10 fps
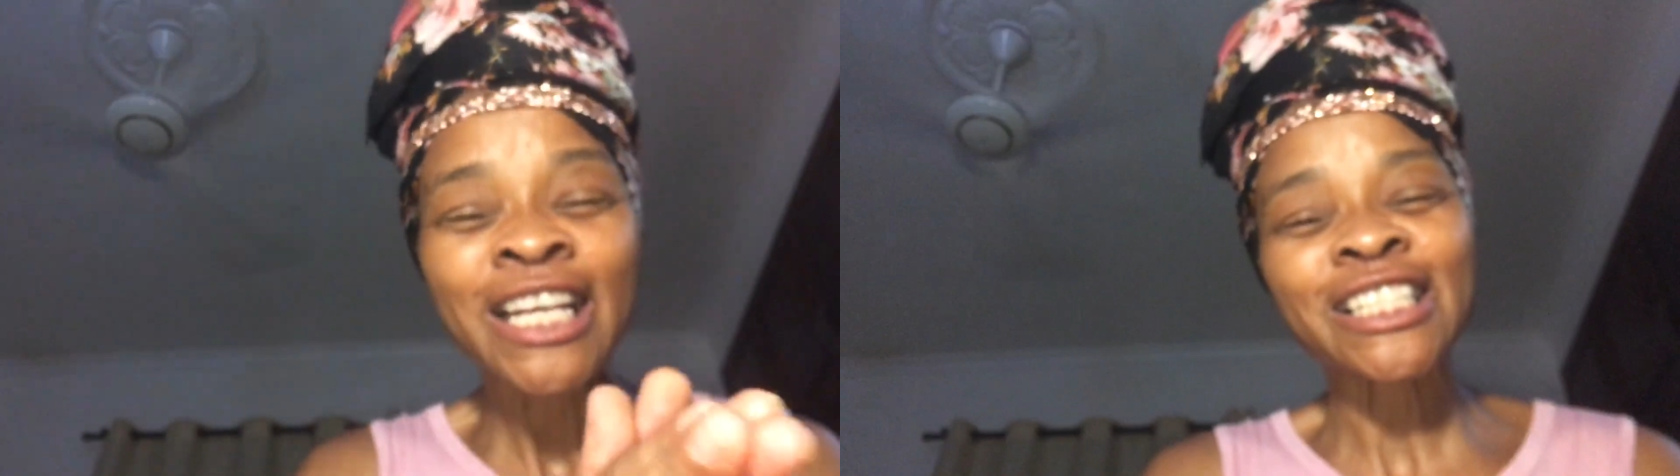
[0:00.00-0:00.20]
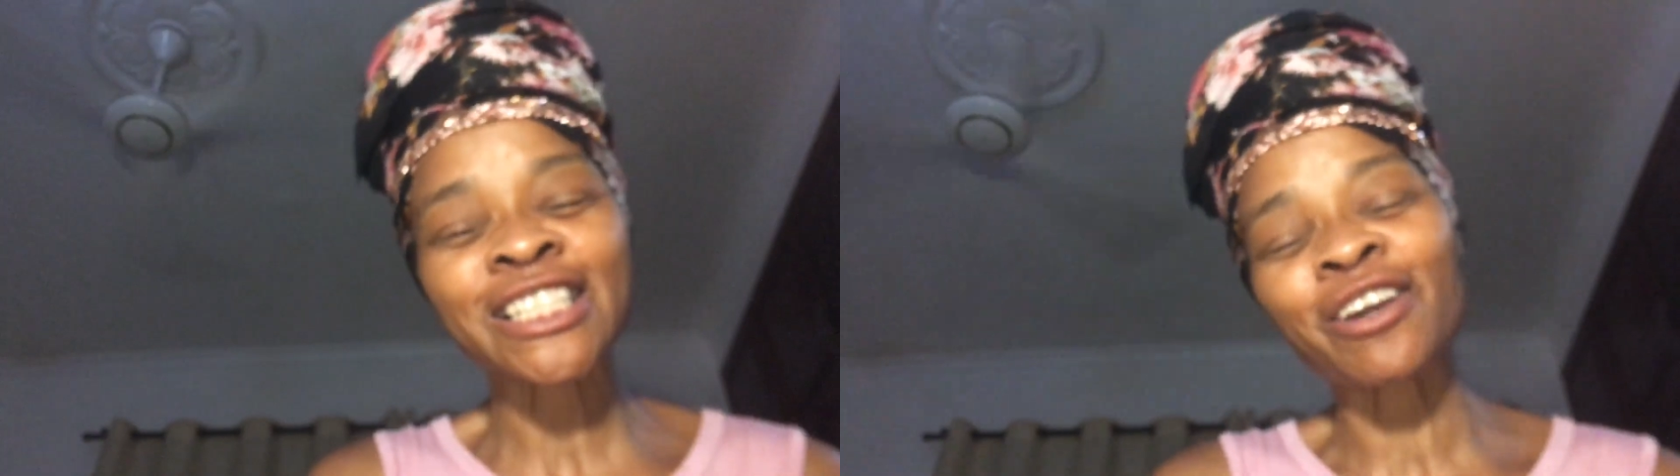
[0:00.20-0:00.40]

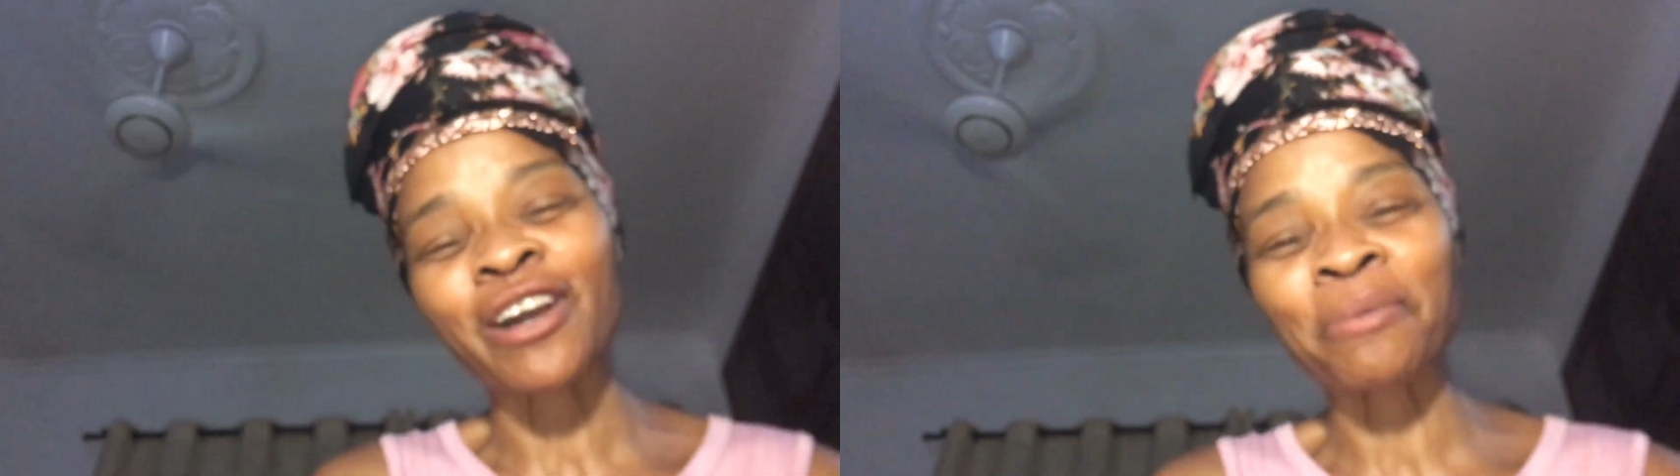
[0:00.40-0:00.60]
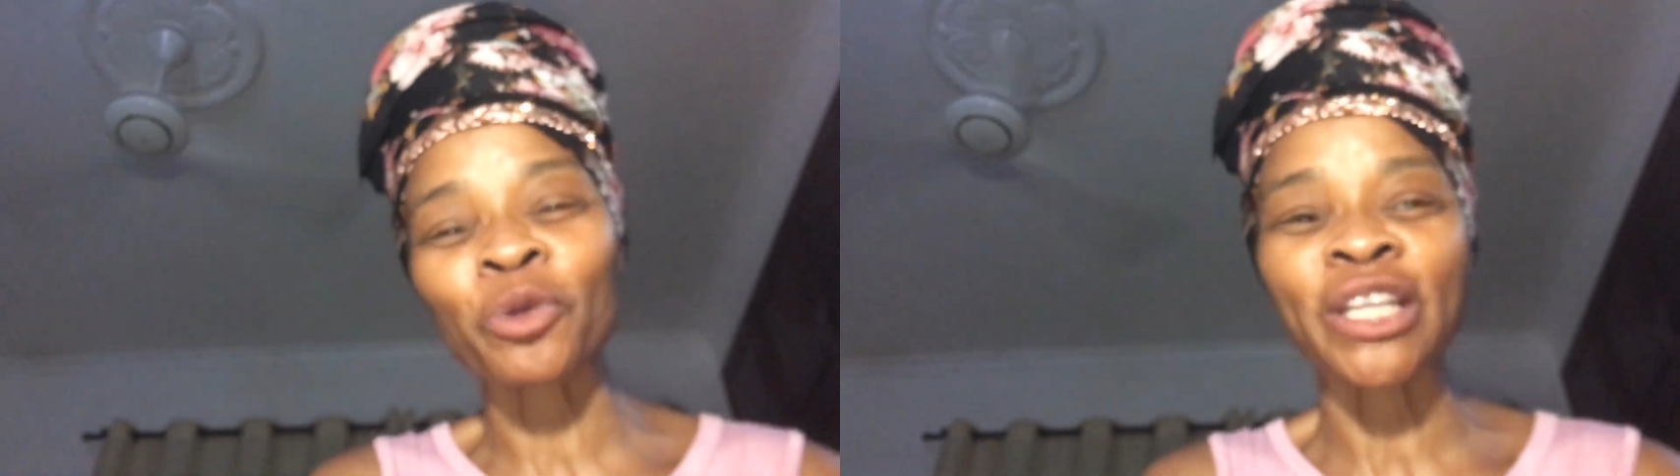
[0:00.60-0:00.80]
So
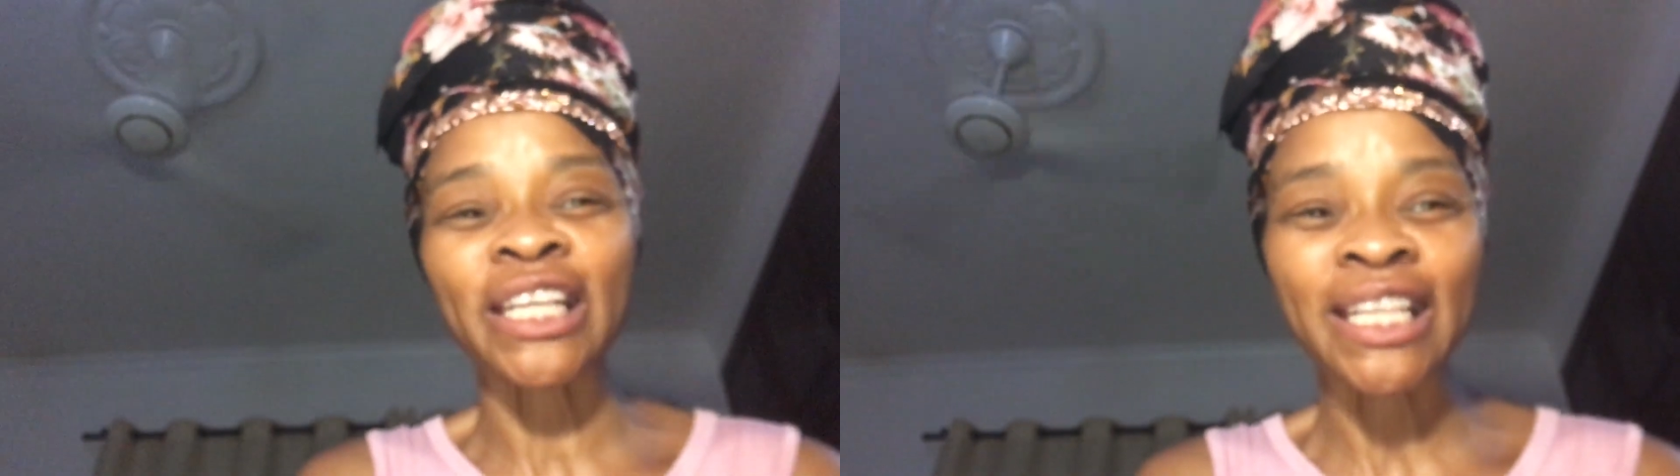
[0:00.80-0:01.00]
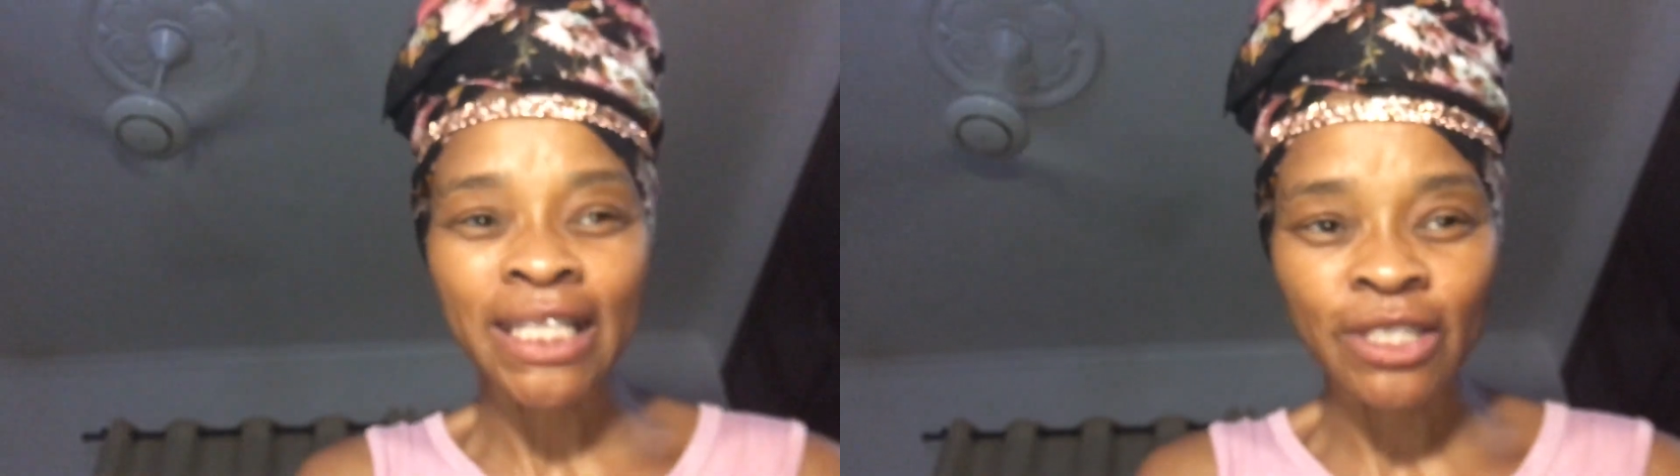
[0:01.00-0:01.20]
I'm going to
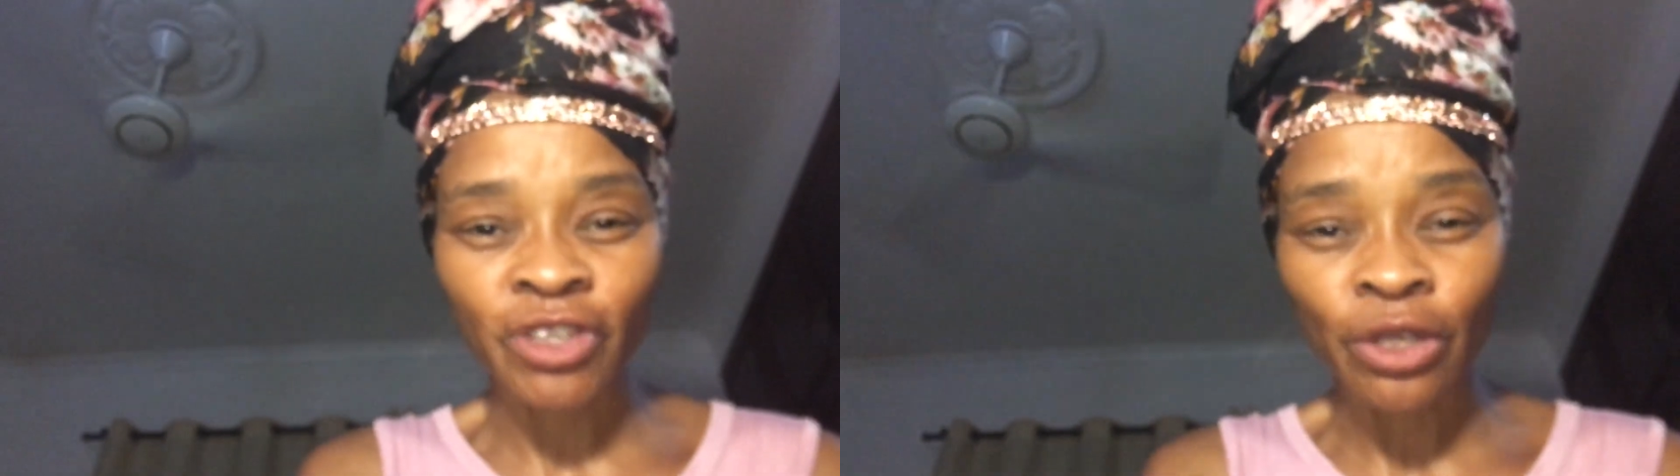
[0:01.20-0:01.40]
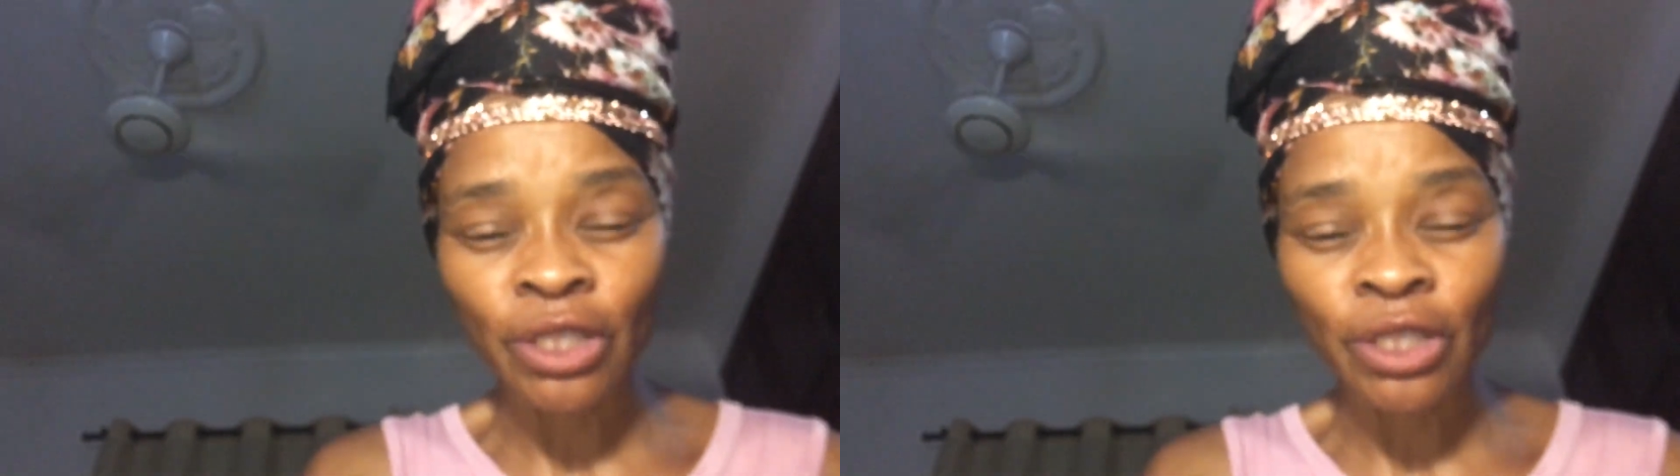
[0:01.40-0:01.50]
end this video.